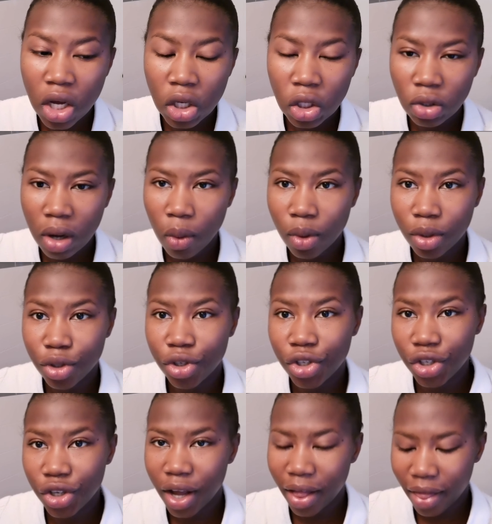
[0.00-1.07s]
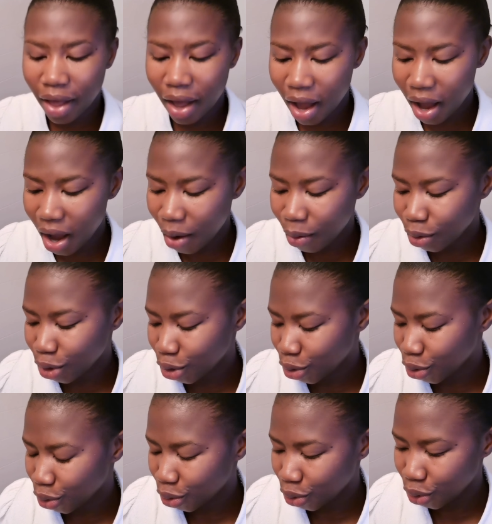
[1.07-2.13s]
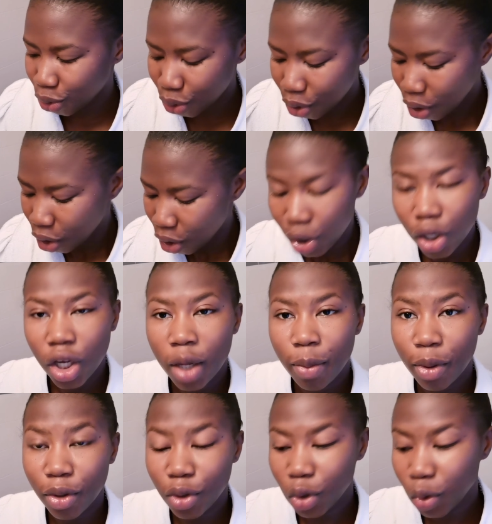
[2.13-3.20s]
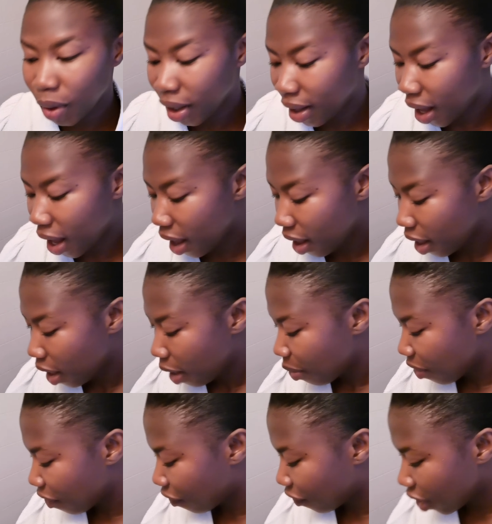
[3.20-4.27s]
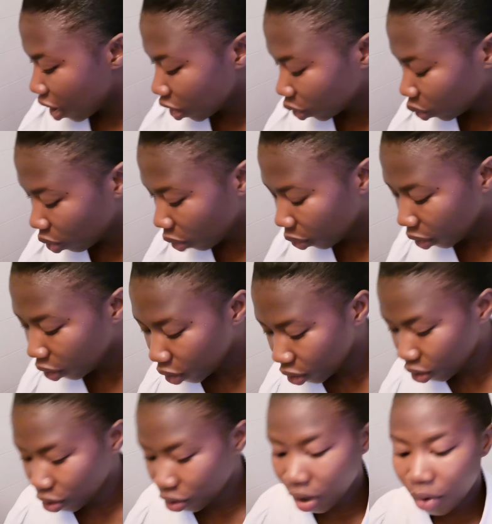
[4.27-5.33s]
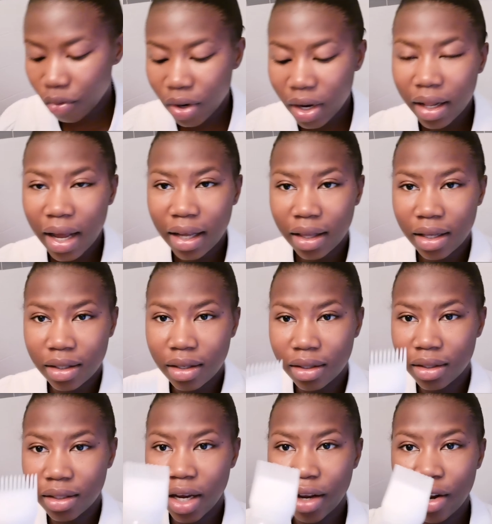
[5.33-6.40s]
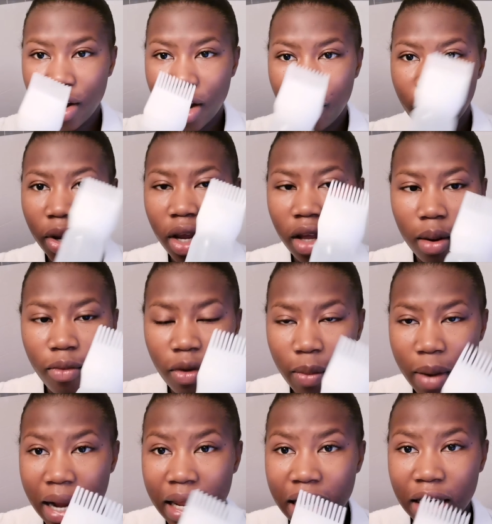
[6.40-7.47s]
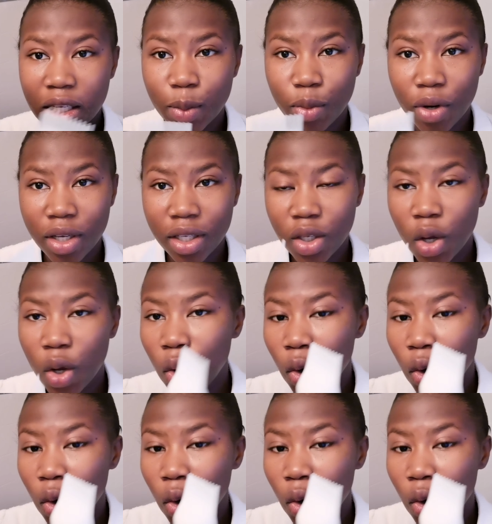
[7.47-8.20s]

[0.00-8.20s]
So I want to share that. I want to keep on doing that. But first, what we're going to do, I really like this container. I pick it up from AliExpress,